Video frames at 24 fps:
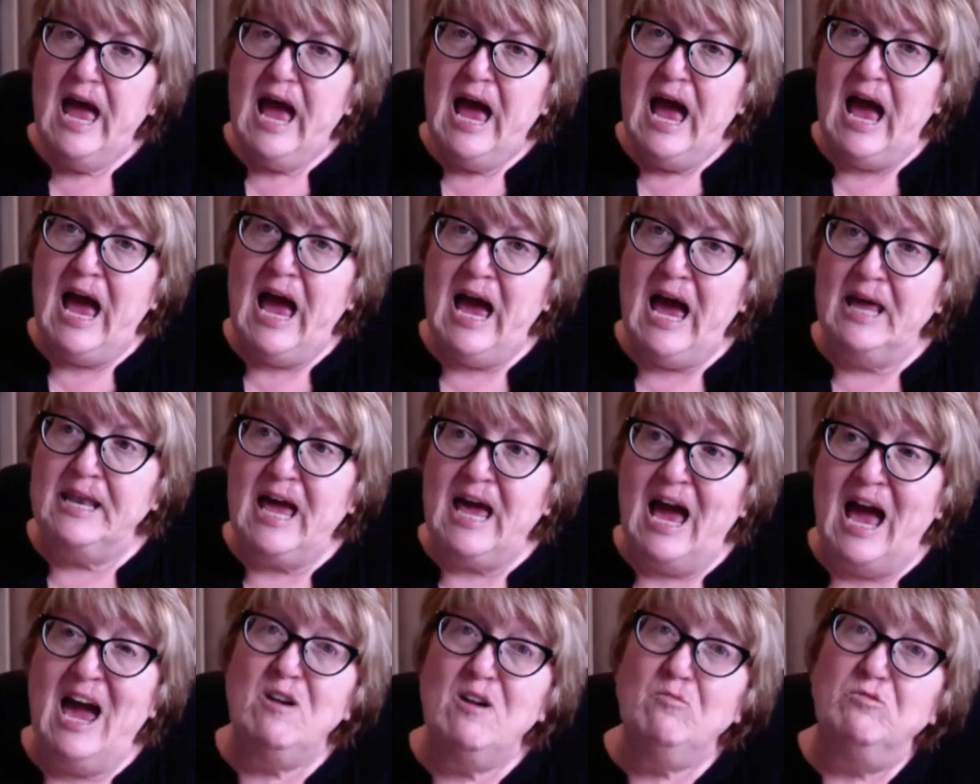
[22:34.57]
And
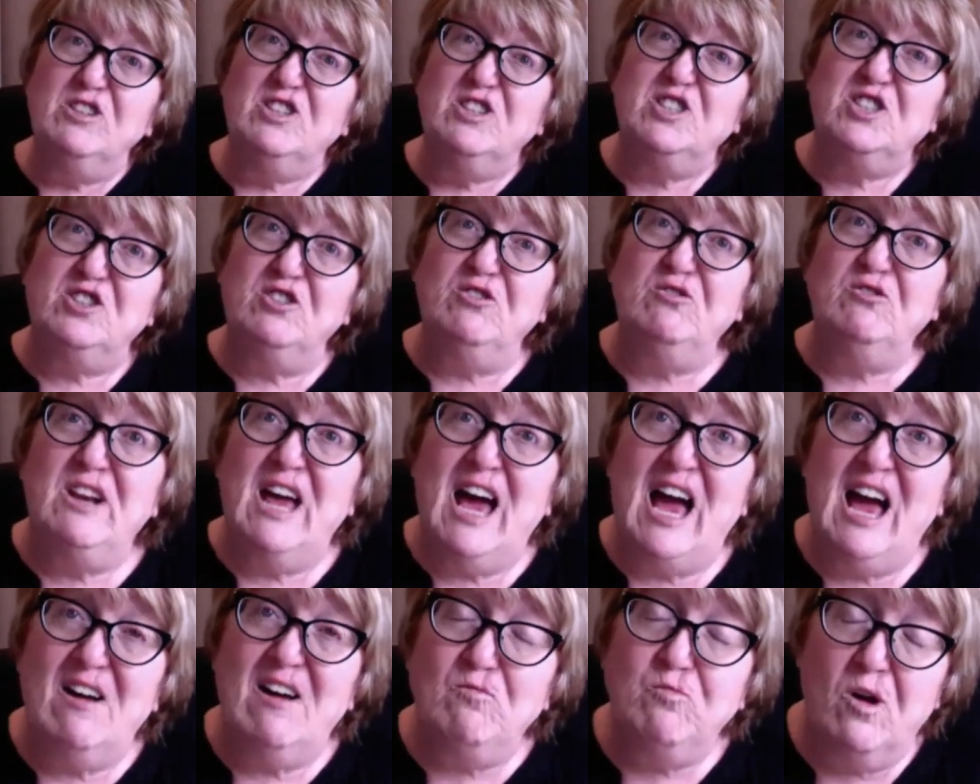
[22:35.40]
I would sooner
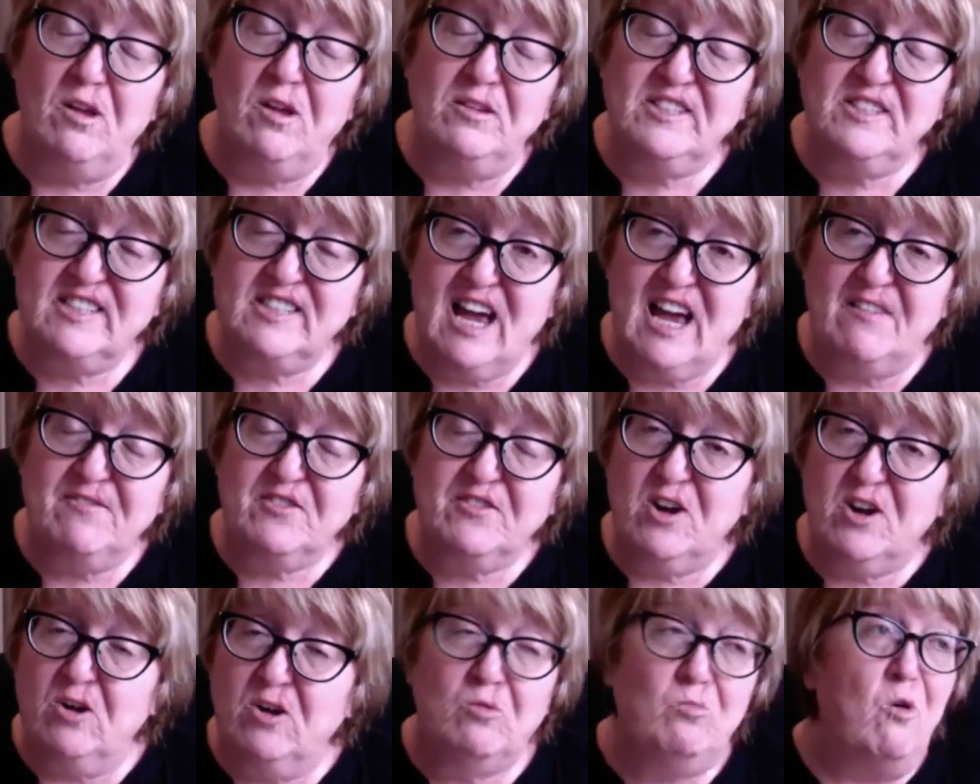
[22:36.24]
have one staff
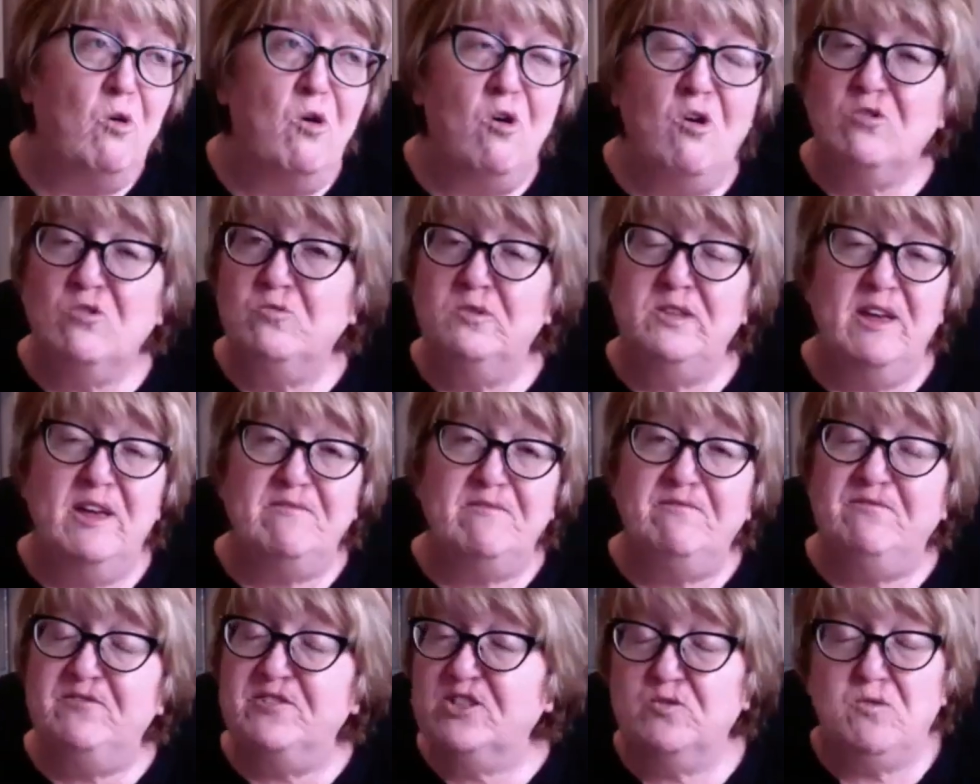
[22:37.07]
go and walk with him
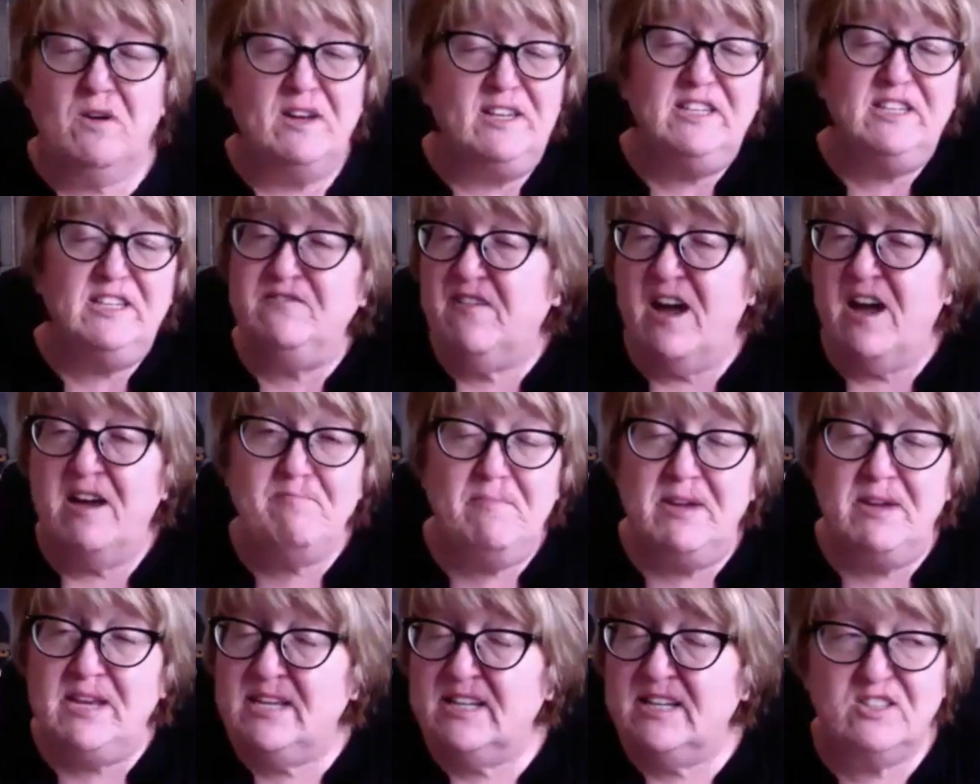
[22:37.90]
for 25
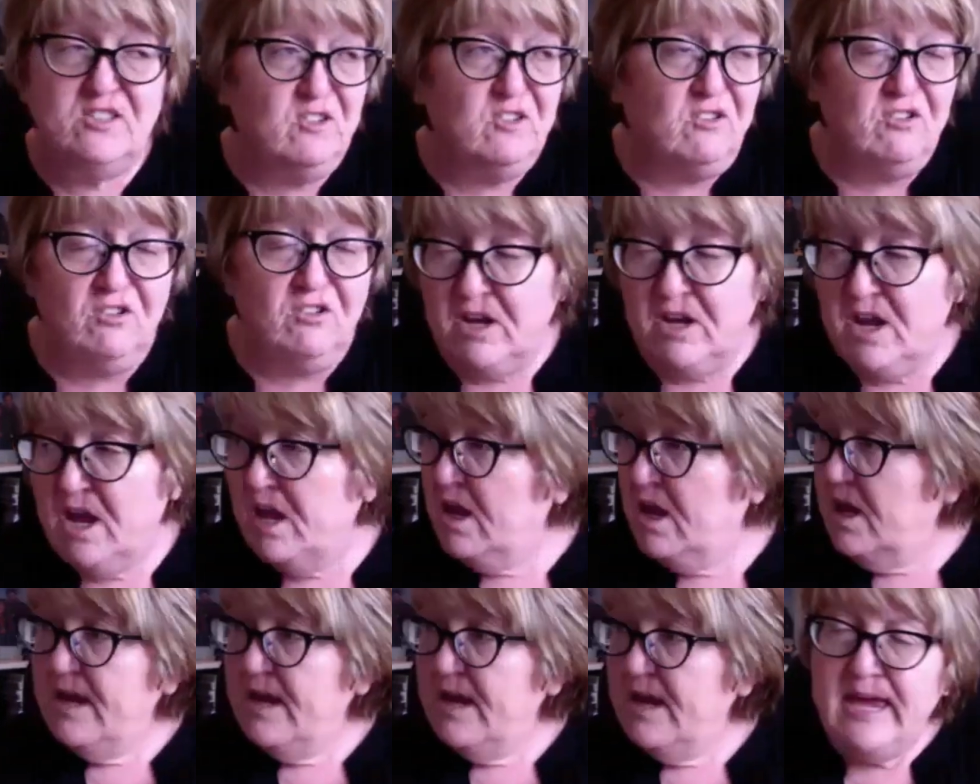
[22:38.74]
minutes or
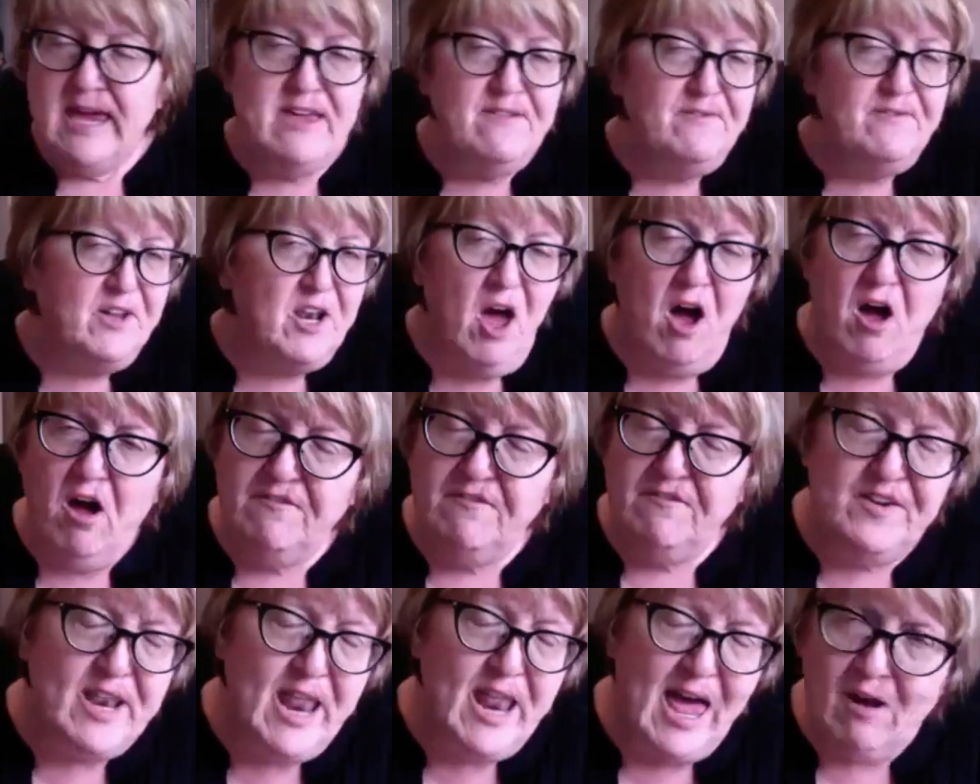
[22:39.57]
even
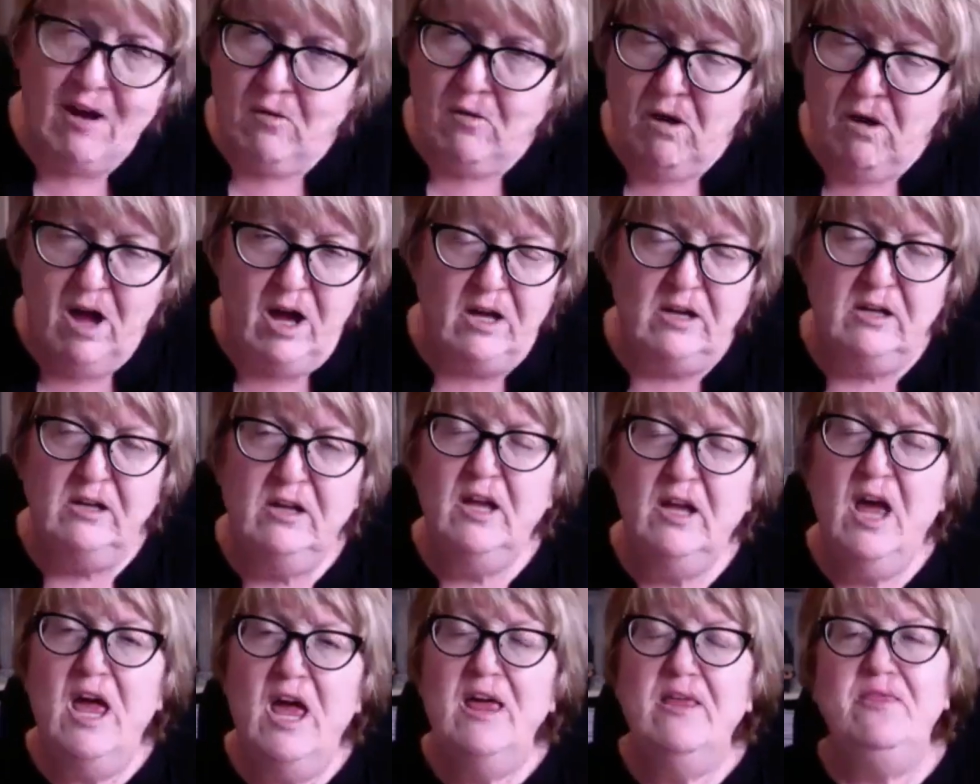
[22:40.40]
half an hour
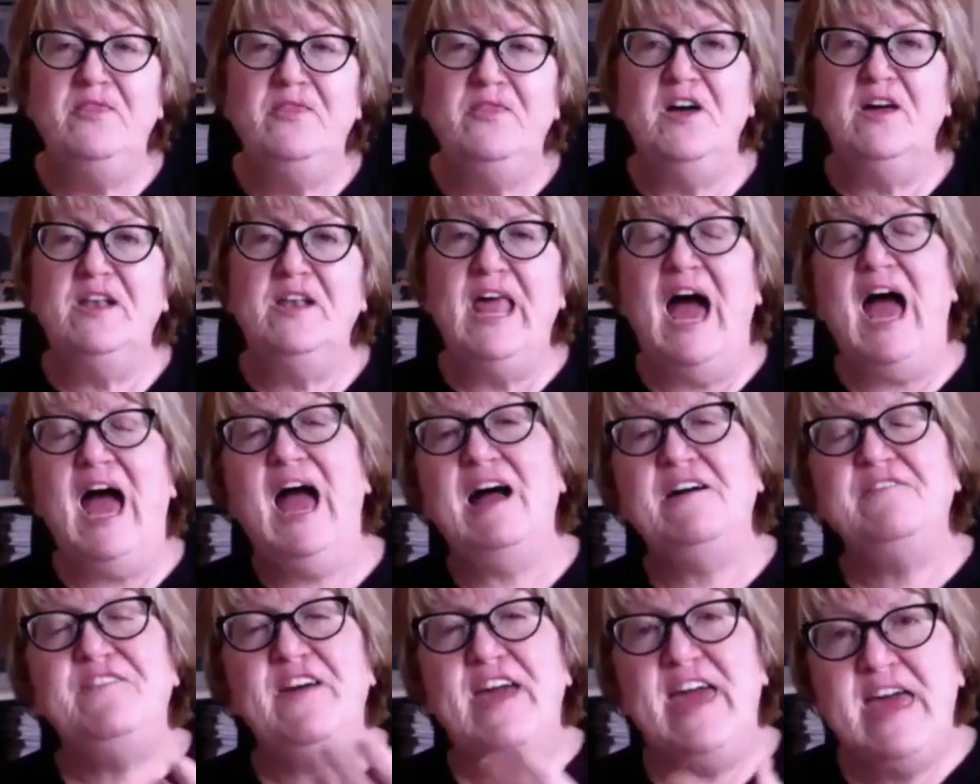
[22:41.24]
than
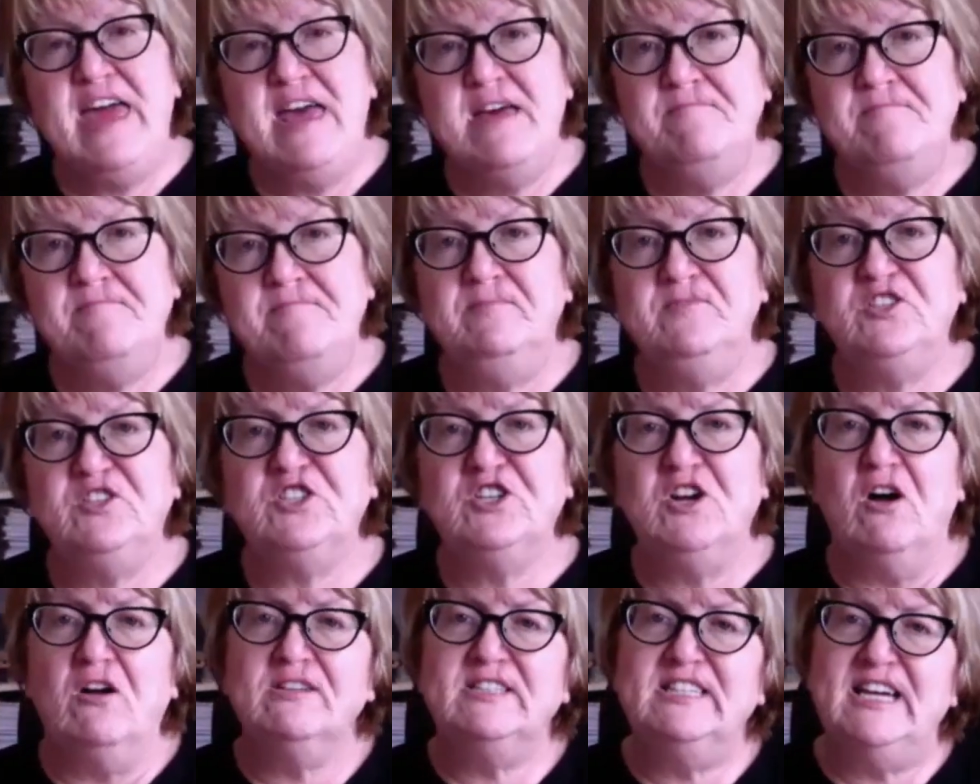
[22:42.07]
have him
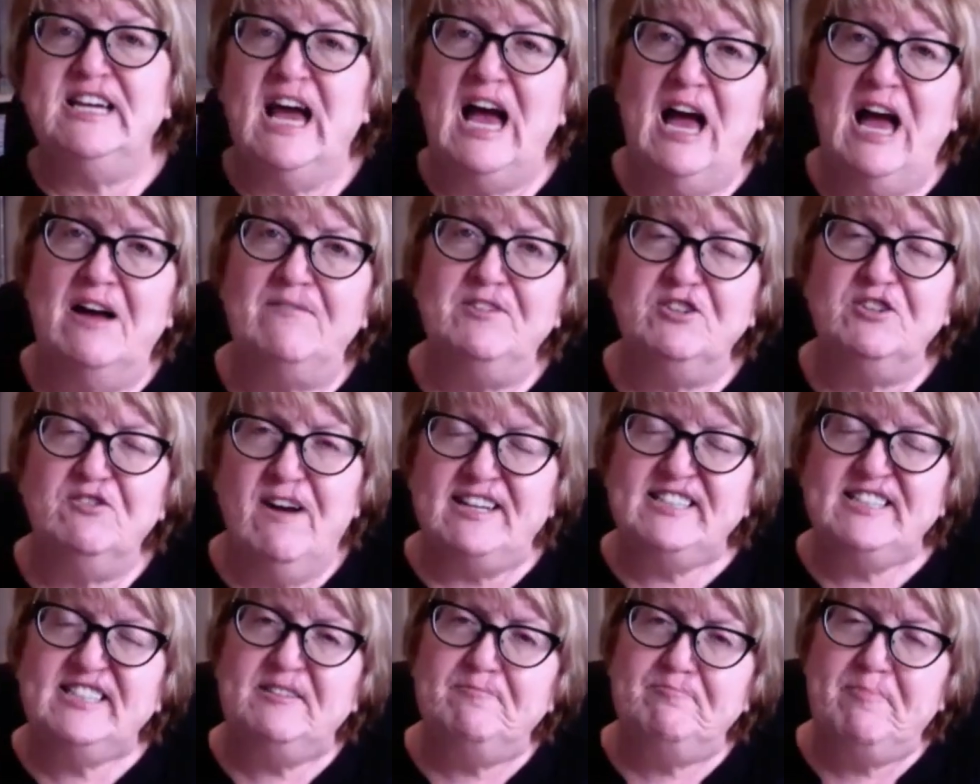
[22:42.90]
start to have
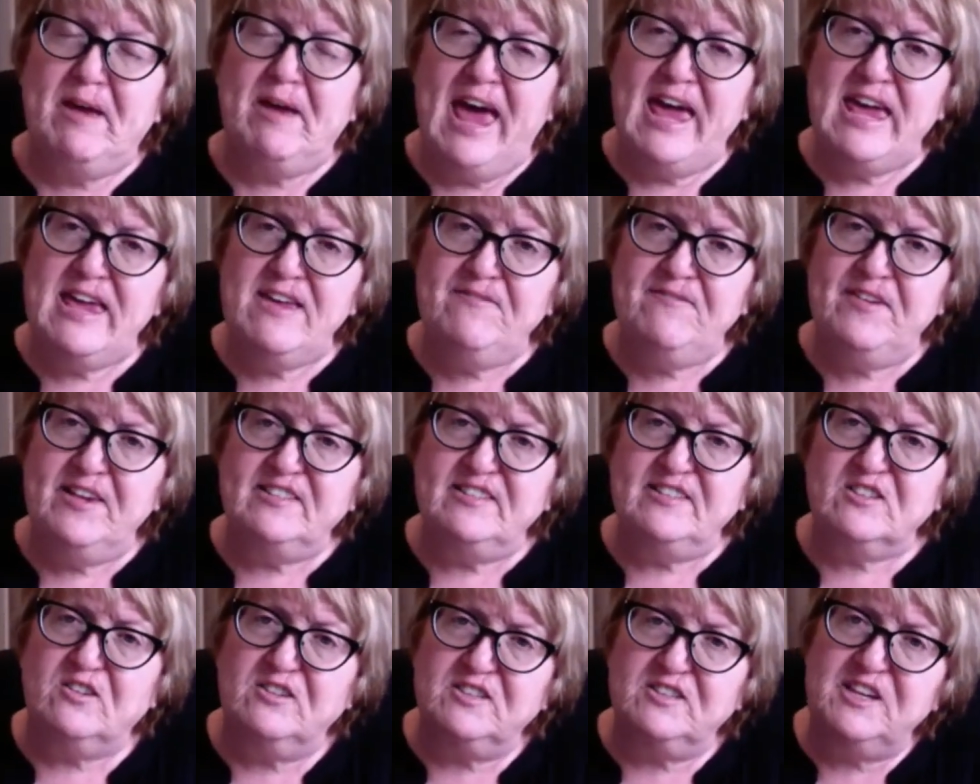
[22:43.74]
aggressive behaviors
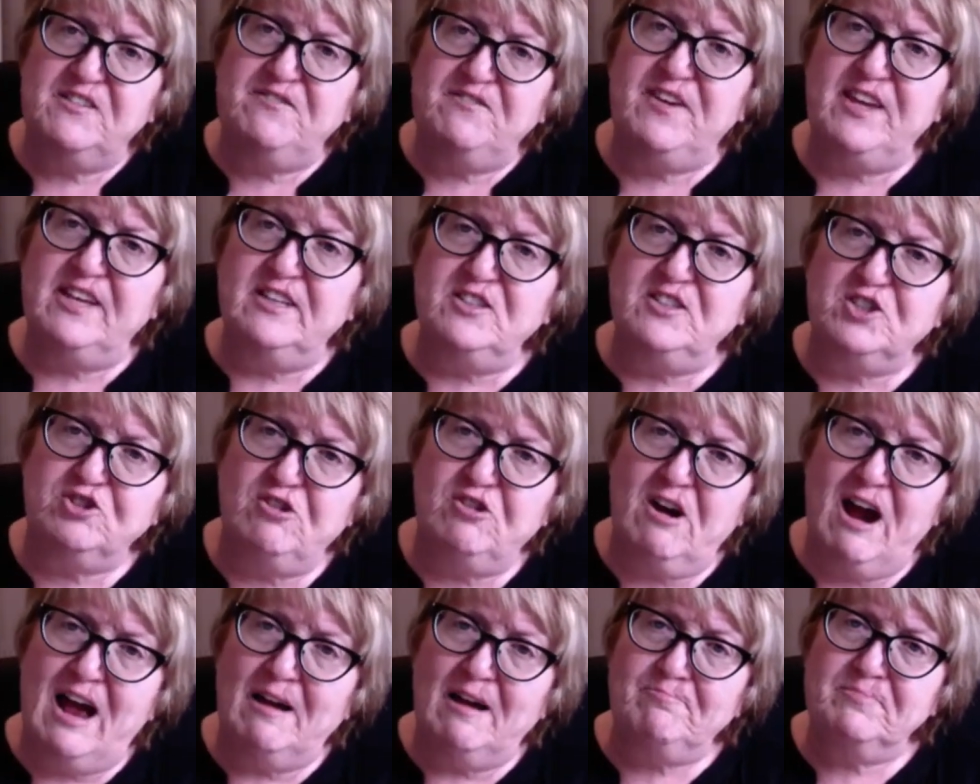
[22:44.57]
because he feels
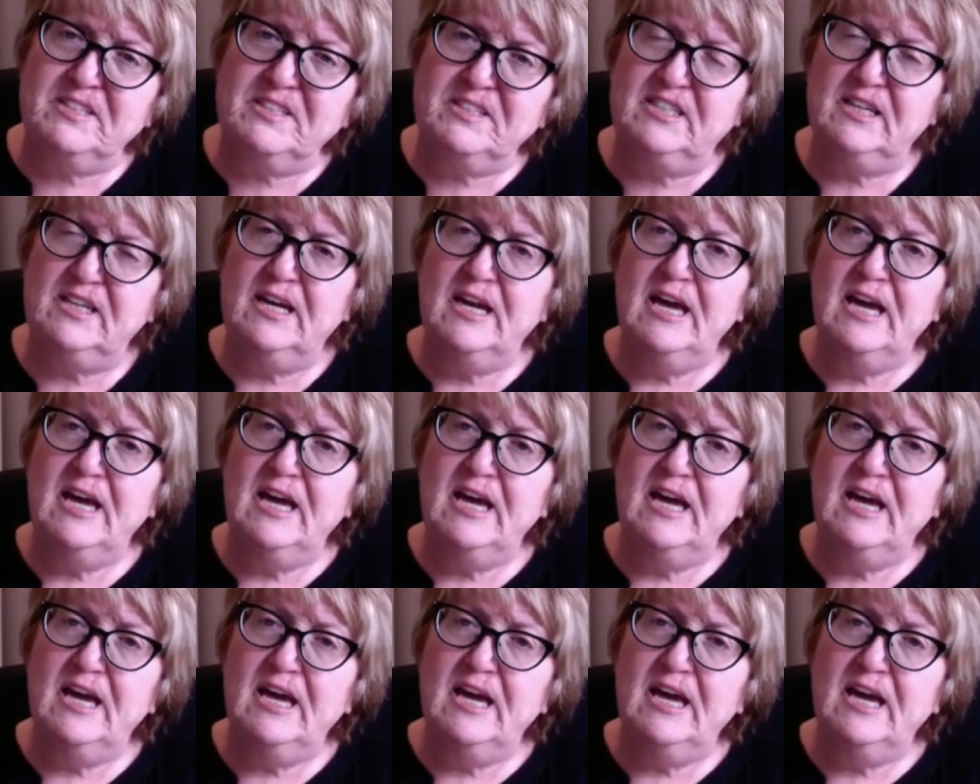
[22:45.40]
trapped.